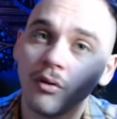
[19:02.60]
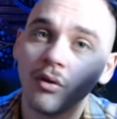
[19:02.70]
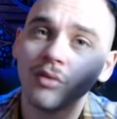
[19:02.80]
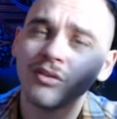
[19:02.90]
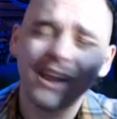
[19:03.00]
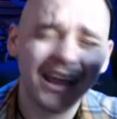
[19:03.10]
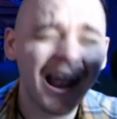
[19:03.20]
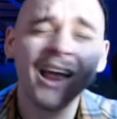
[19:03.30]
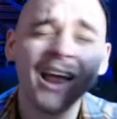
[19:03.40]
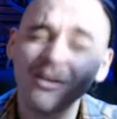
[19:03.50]
polls,
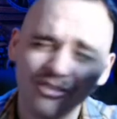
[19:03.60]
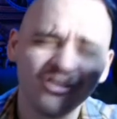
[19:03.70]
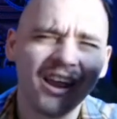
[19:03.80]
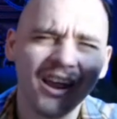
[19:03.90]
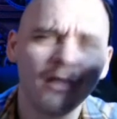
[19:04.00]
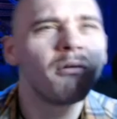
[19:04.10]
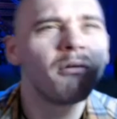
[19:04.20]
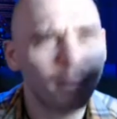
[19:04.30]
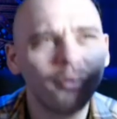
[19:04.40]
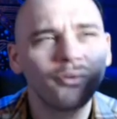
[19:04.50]
and I understand,
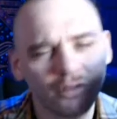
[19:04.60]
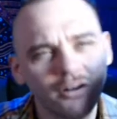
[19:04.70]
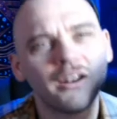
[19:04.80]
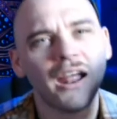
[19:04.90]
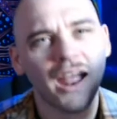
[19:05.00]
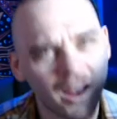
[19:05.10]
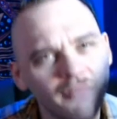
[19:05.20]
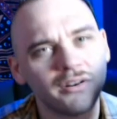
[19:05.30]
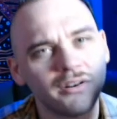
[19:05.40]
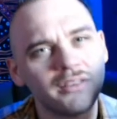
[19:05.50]
polls aren't
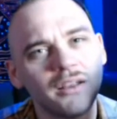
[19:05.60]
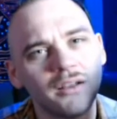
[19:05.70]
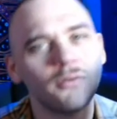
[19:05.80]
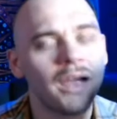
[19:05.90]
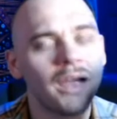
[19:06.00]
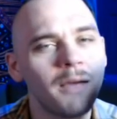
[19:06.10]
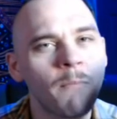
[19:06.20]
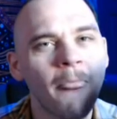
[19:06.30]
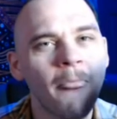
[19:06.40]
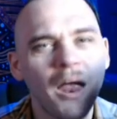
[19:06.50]
everything, okay?
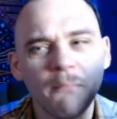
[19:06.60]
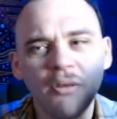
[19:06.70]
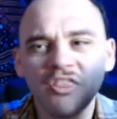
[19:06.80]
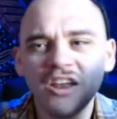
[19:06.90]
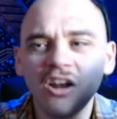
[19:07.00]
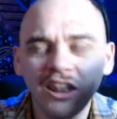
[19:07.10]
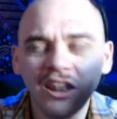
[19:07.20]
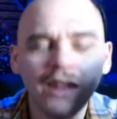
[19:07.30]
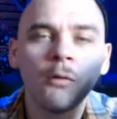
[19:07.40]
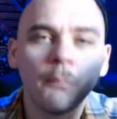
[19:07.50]
But they're
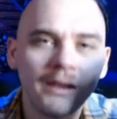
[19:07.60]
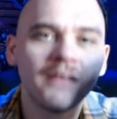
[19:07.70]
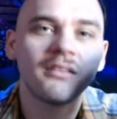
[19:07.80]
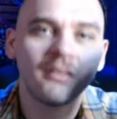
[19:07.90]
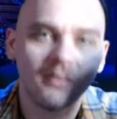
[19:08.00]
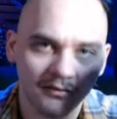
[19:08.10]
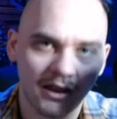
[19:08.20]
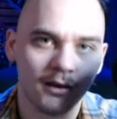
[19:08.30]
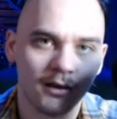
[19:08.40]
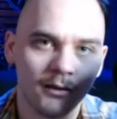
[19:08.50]
little pieces of
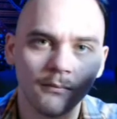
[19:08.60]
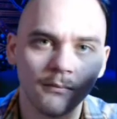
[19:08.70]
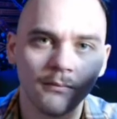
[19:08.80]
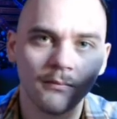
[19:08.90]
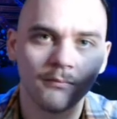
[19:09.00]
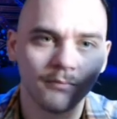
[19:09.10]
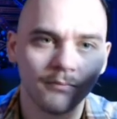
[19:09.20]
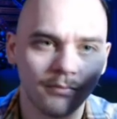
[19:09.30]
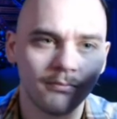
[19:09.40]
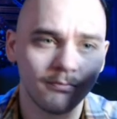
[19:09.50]
data
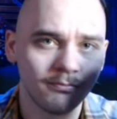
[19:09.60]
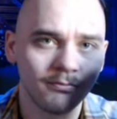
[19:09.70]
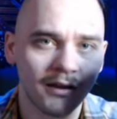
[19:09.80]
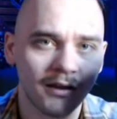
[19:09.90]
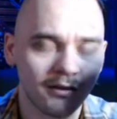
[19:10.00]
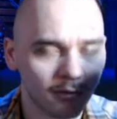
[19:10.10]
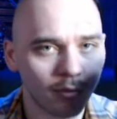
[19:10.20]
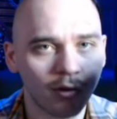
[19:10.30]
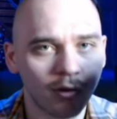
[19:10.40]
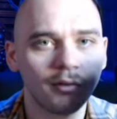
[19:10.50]
that
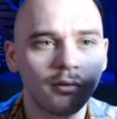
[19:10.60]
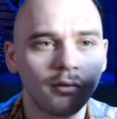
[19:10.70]
support